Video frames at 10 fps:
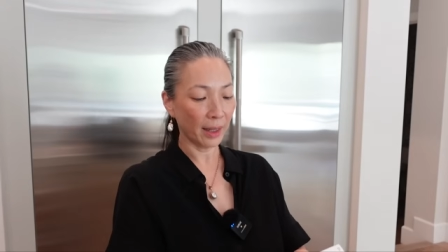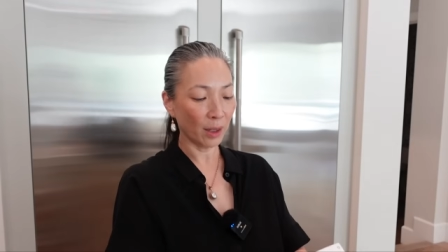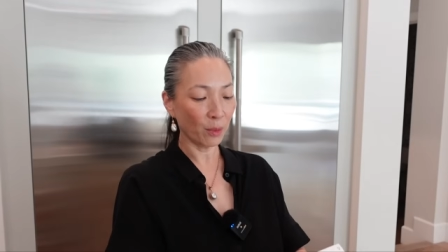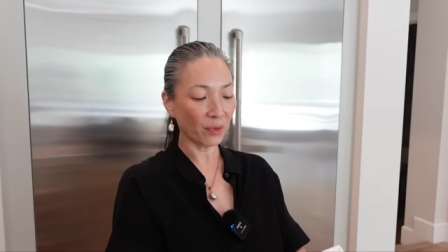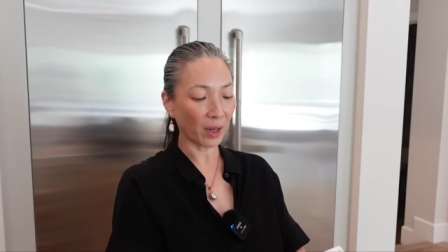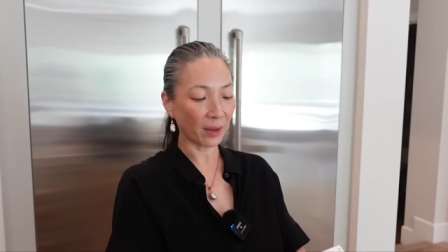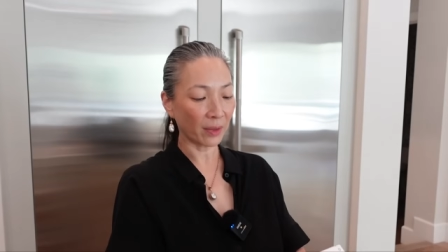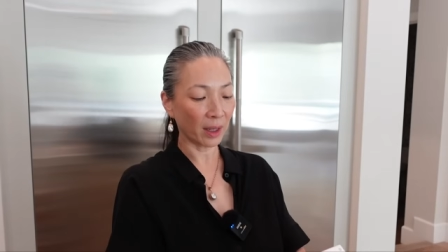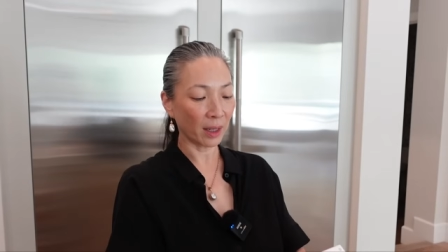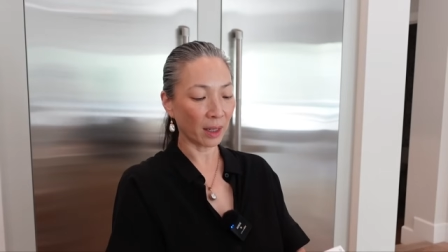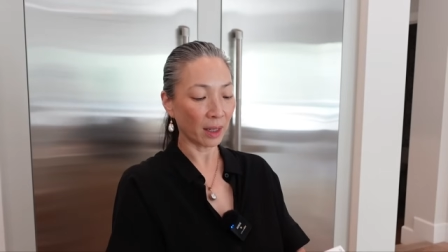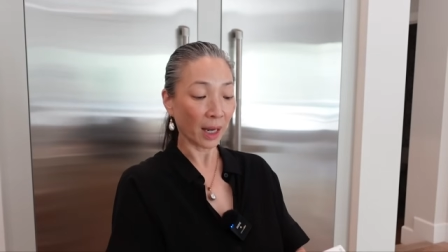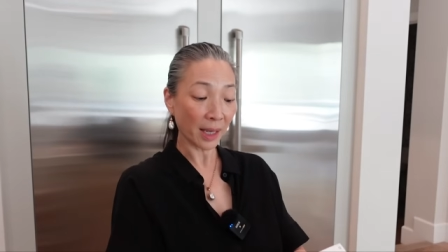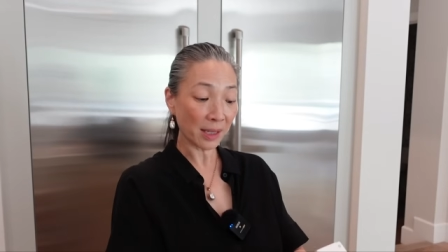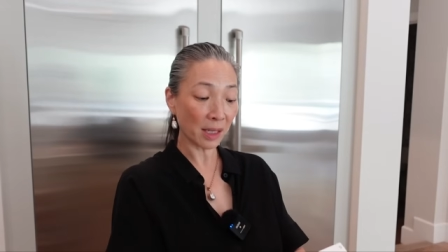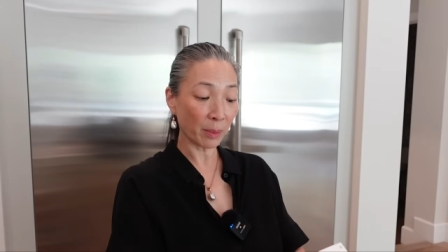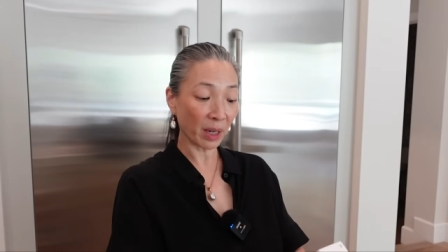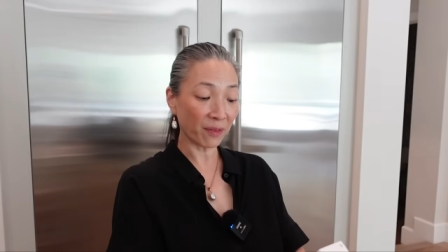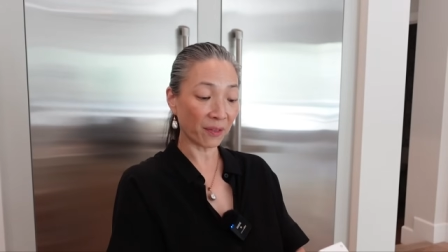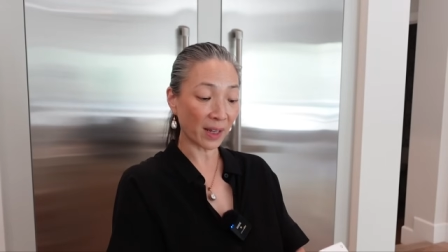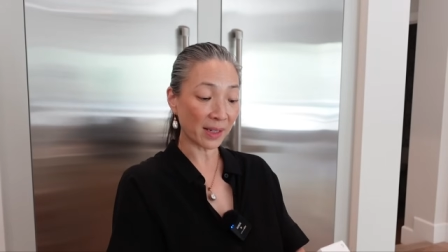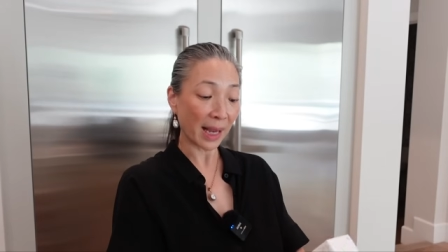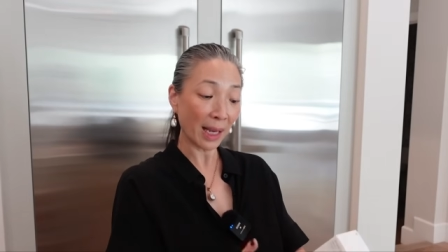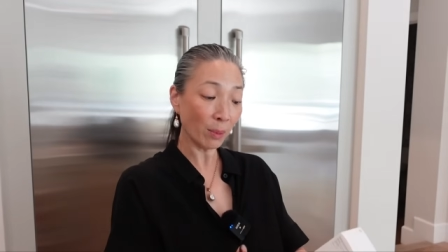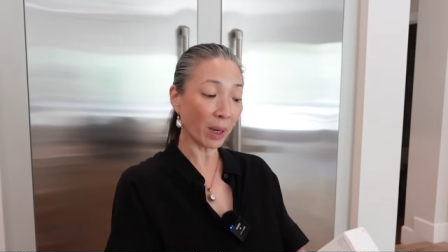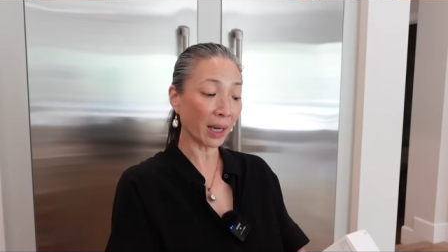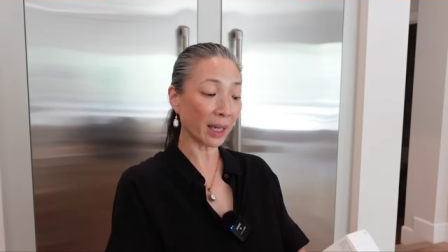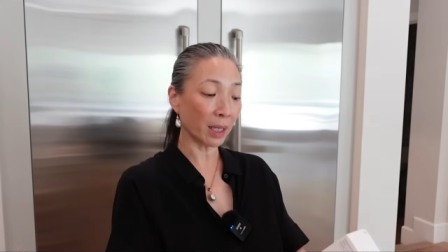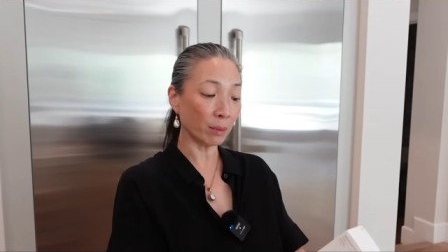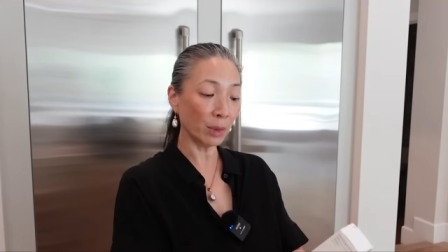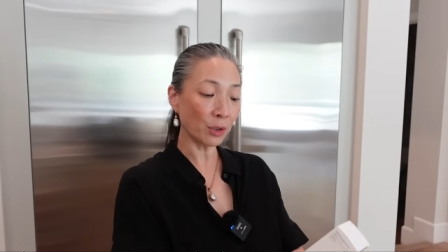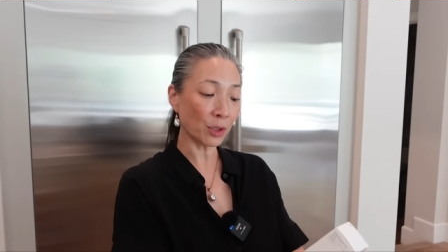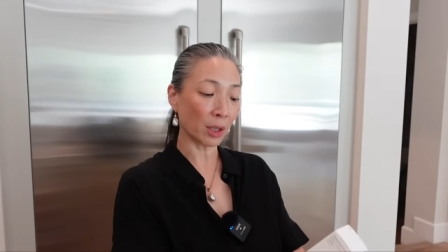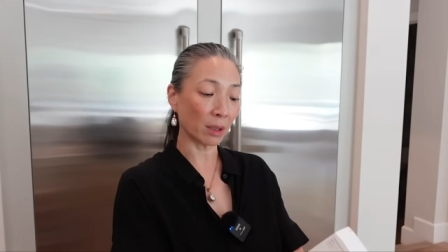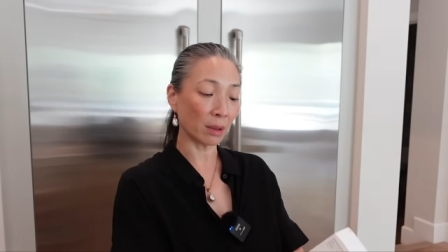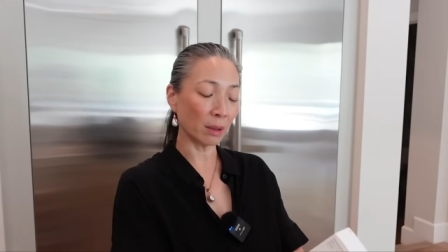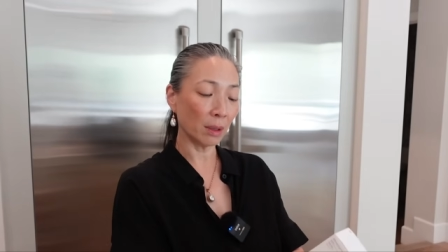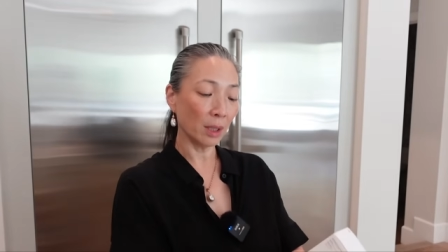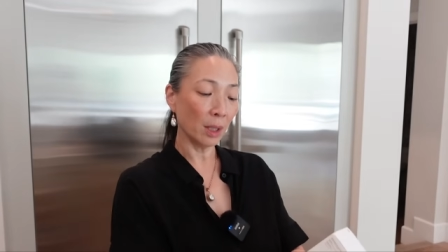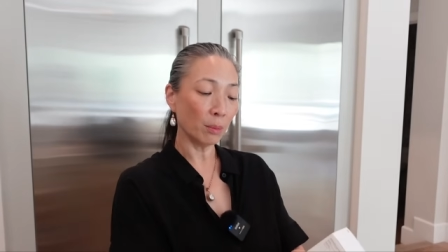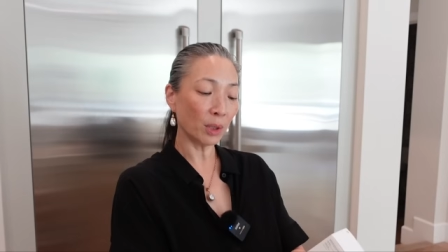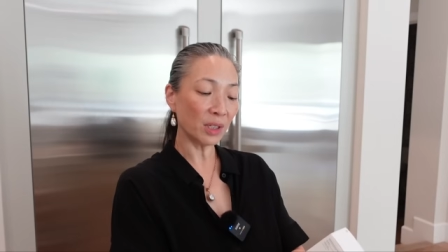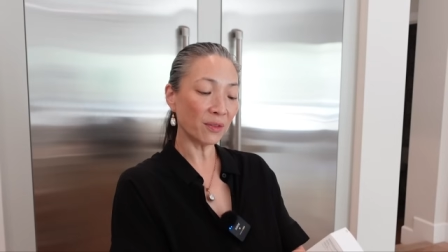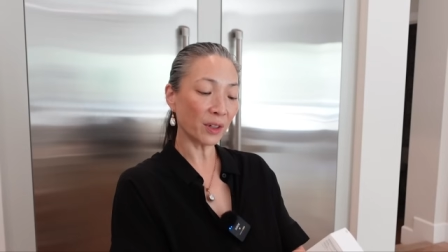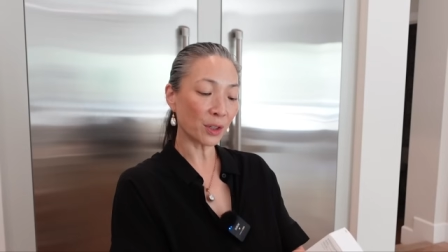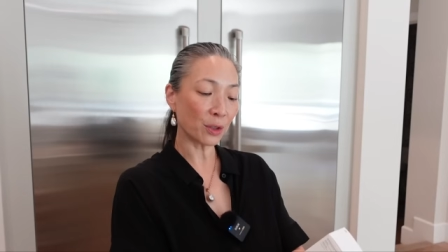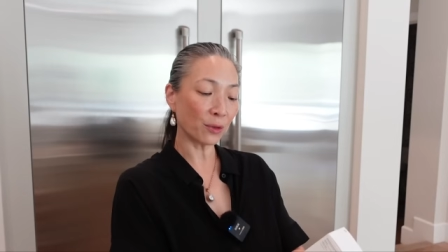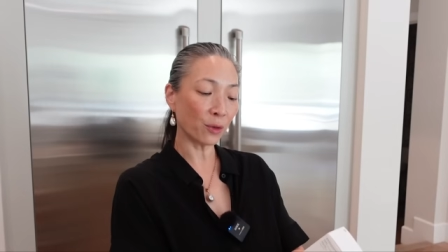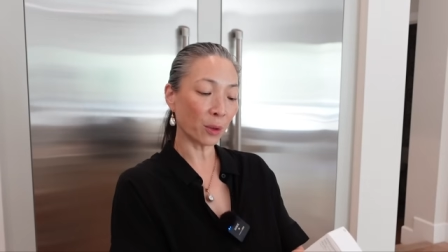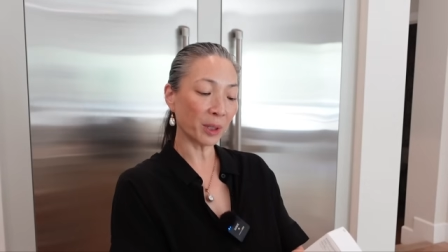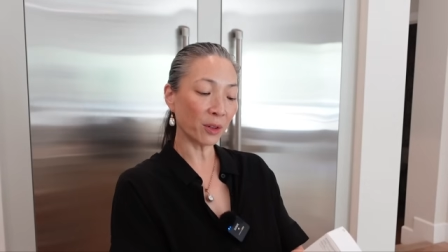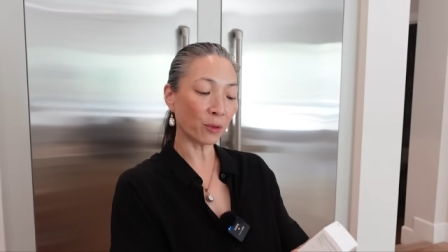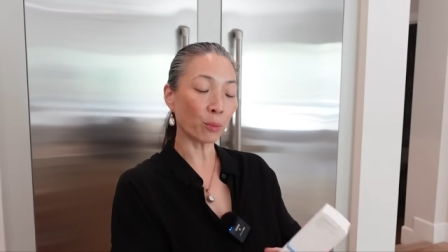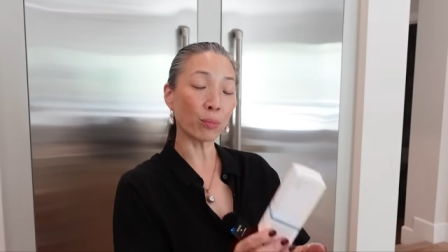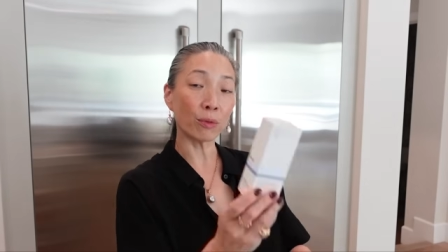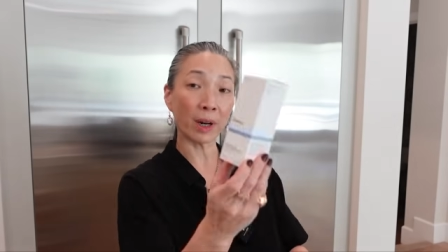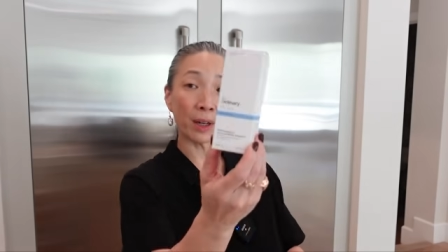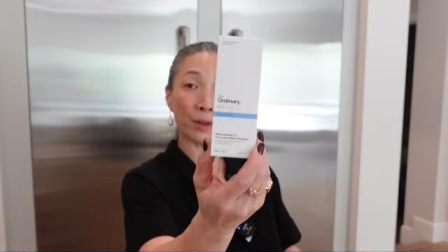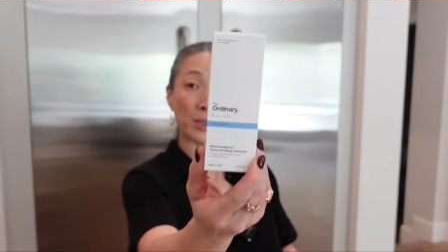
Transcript: And then we've got the niacinamide face and body emulsion, multifunctional formula for brighter